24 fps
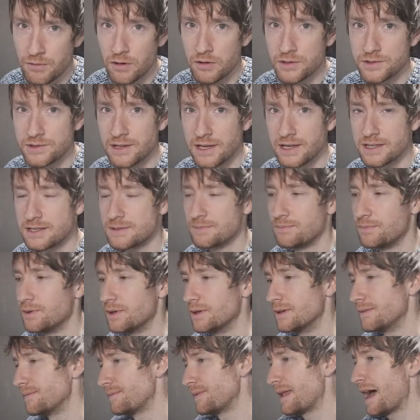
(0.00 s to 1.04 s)
process,
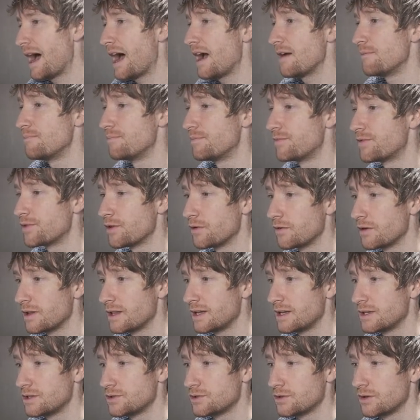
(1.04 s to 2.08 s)
but I'm
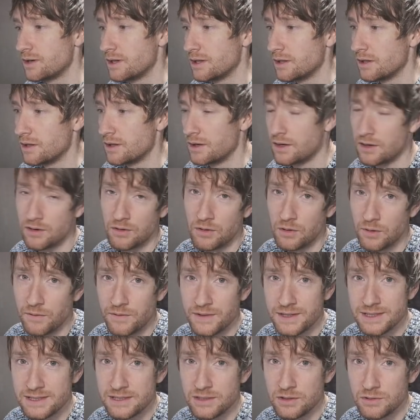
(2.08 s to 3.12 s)
thoroughly enjoying learning all of
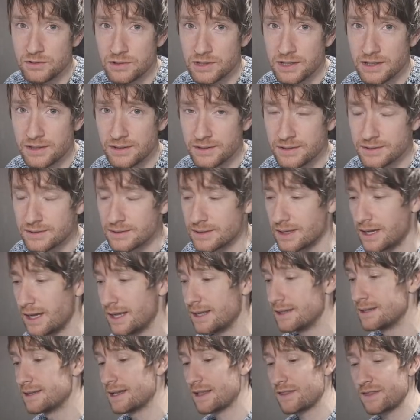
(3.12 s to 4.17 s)
these new skills
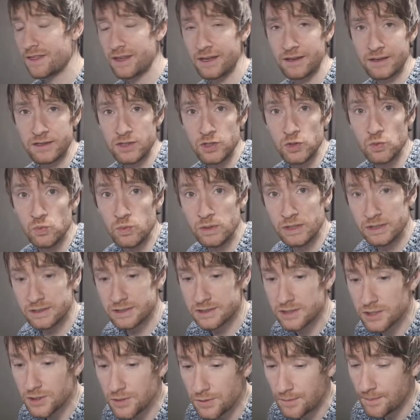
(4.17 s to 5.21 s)
and I think you will
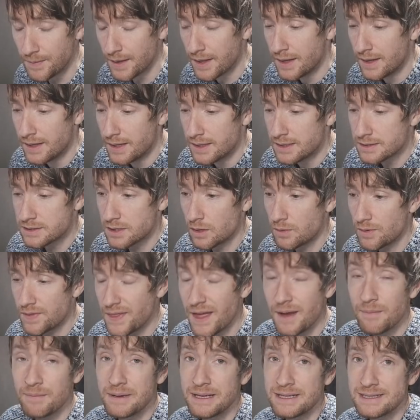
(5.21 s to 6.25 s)
too. So with
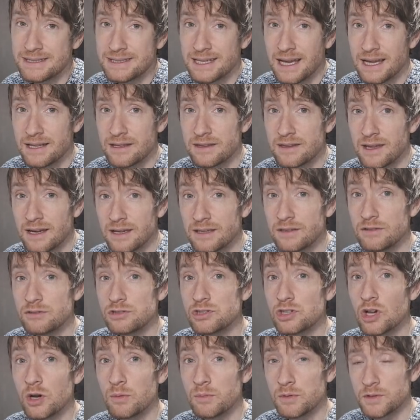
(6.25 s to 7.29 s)
that being said, thank you
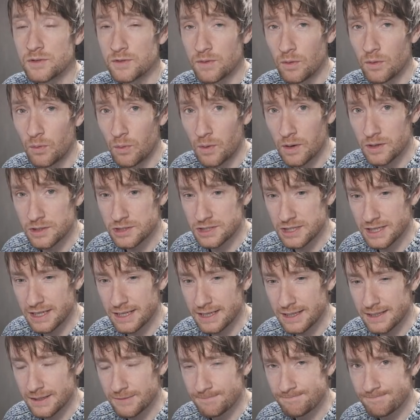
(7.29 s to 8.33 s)
so much for
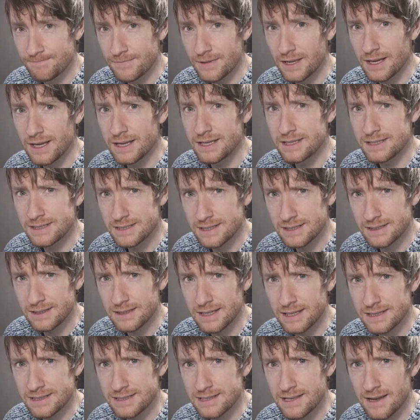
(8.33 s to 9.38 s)
watching and until
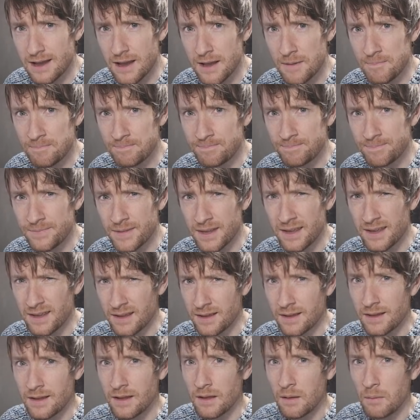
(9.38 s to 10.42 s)
next time,
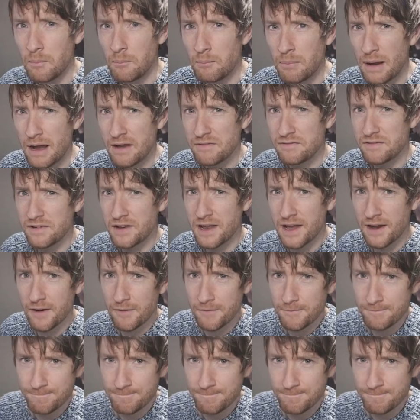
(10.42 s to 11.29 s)
bye for now.